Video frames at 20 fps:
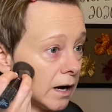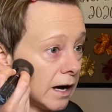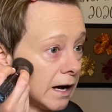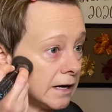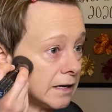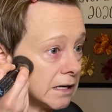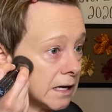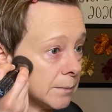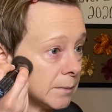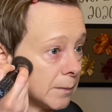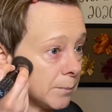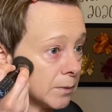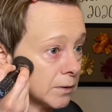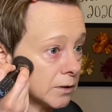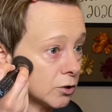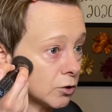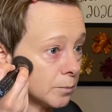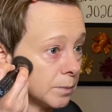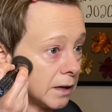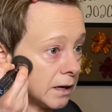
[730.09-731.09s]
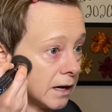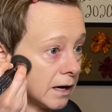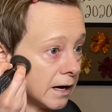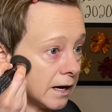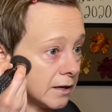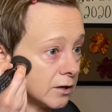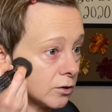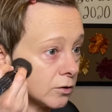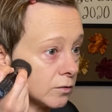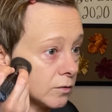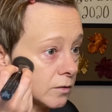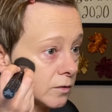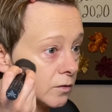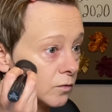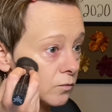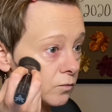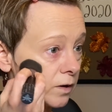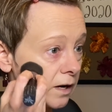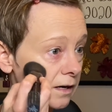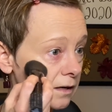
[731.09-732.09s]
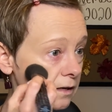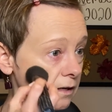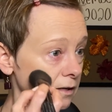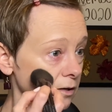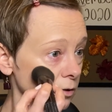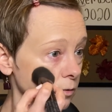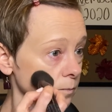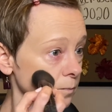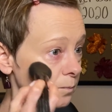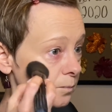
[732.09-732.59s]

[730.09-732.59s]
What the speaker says: I come up a little bit higher right here.